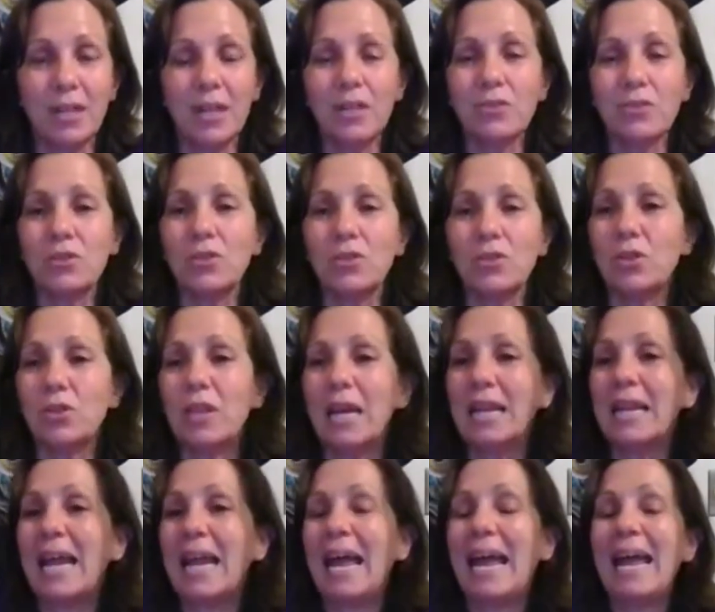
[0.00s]
so that
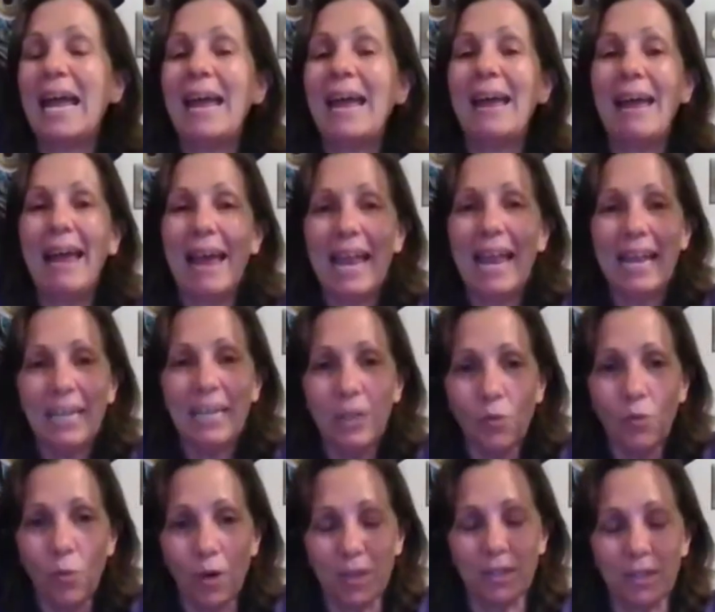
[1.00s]

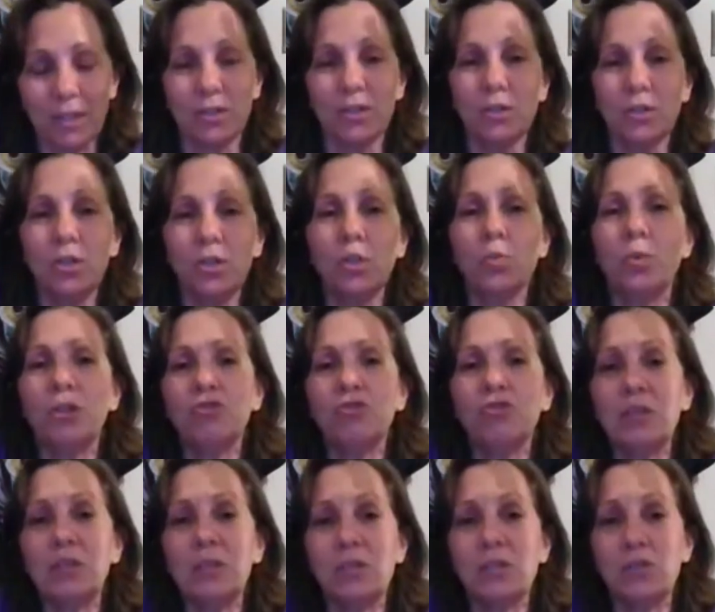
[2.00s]
anyone who
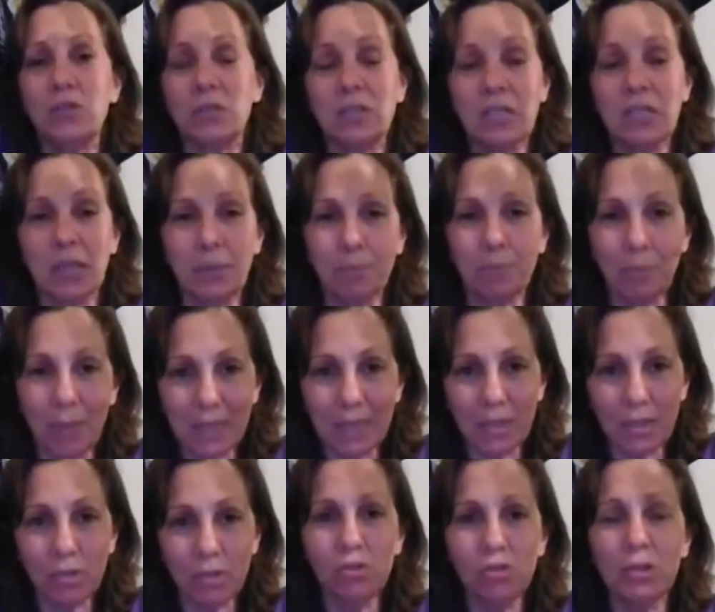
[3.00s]
wishes to send
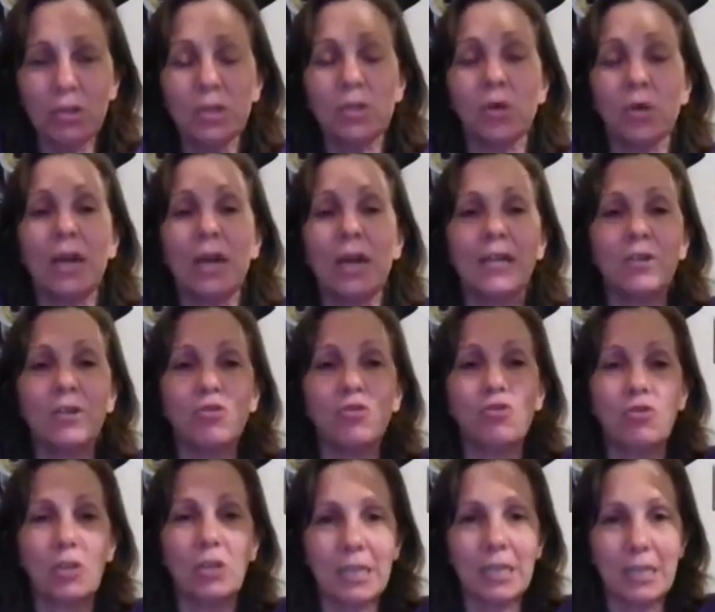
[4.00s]
messages or
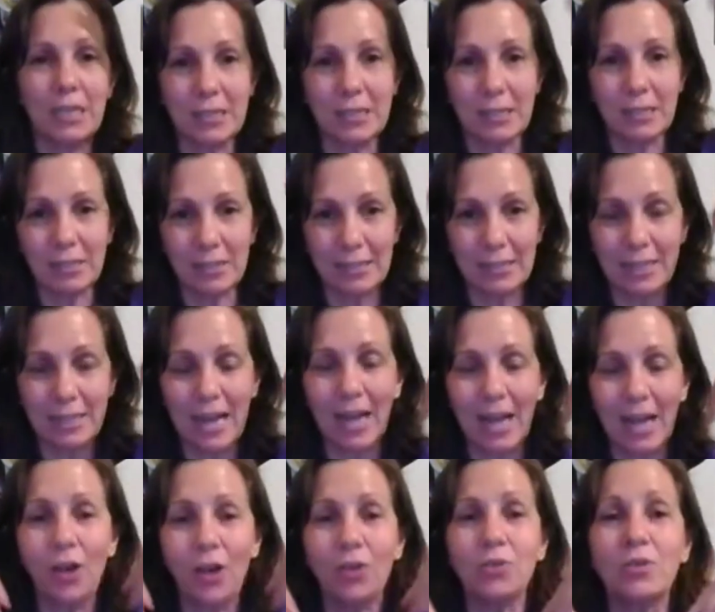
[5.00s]
energy
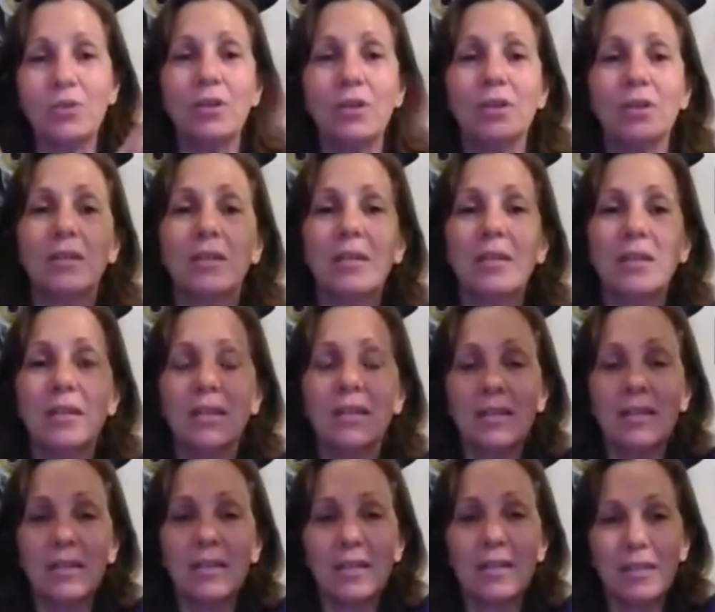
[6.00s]
down
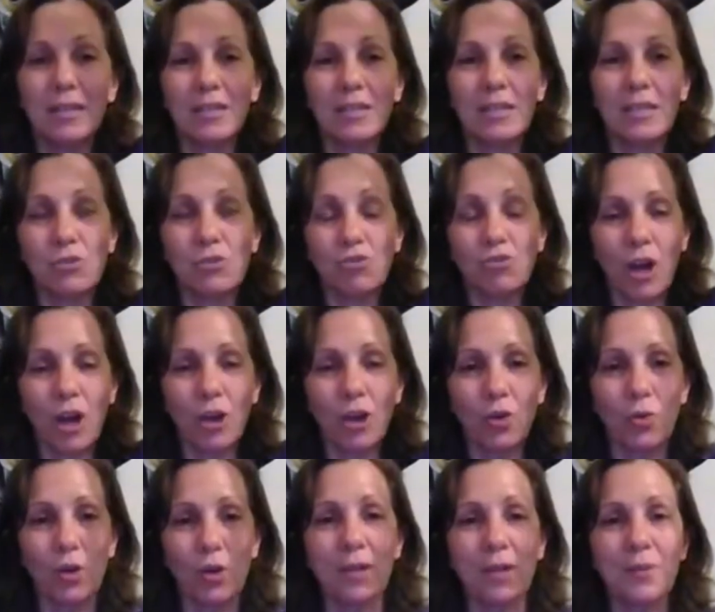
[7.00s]
this
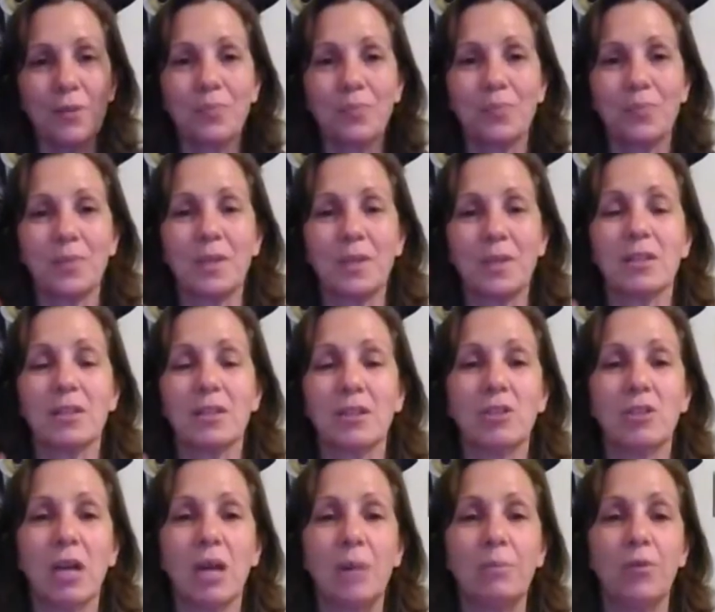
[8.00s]
chakra, the
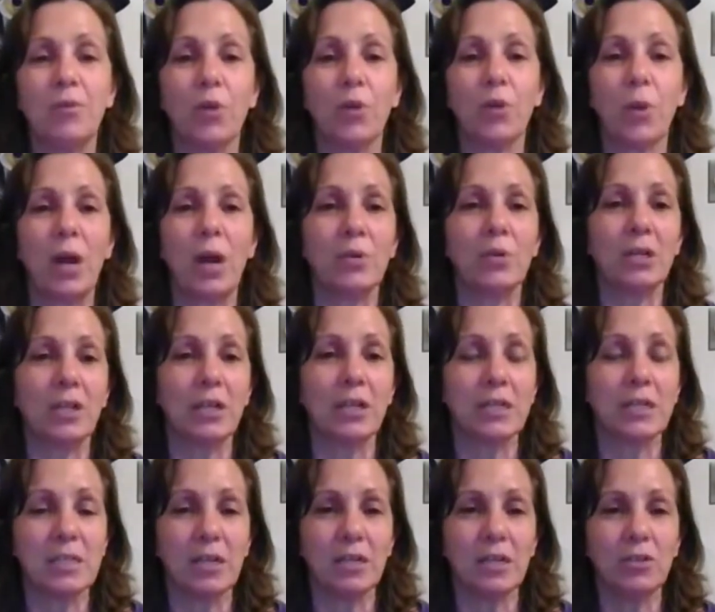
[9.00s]
top of your
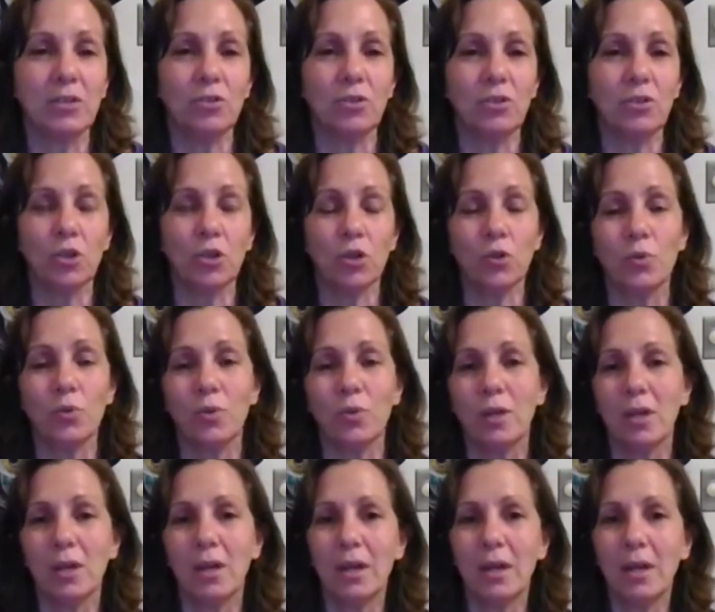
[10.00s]
hourglass, into you,
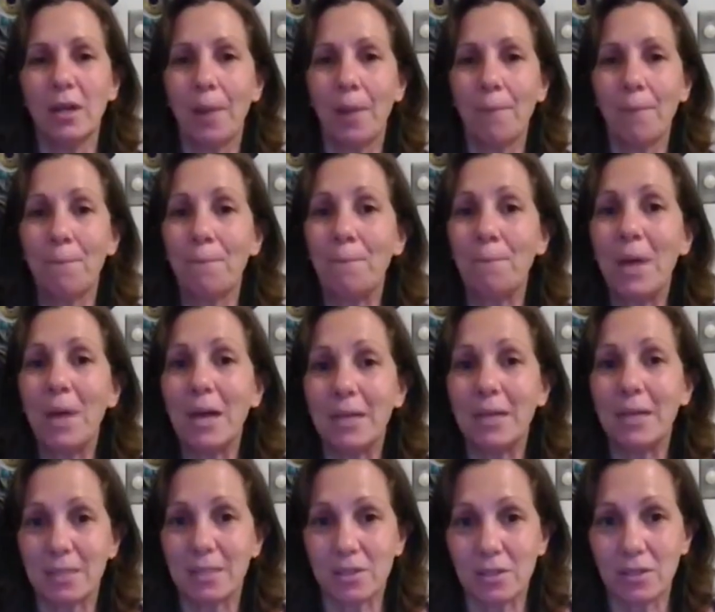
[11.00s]

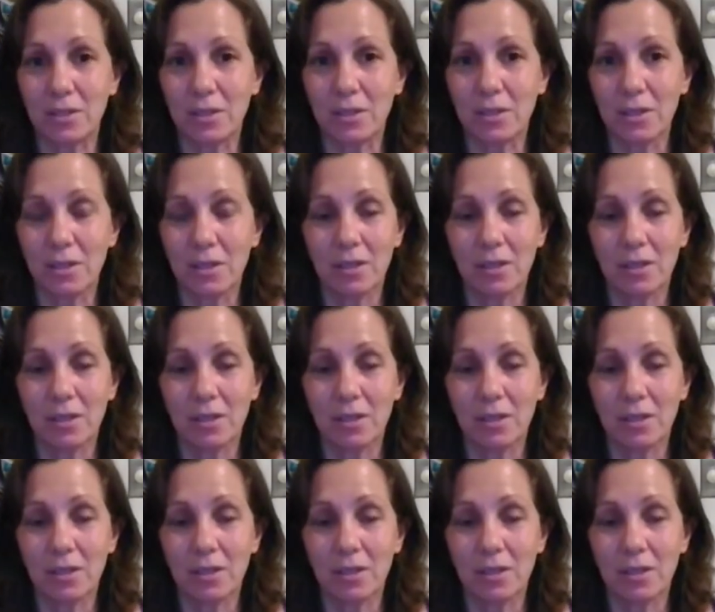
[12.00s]
must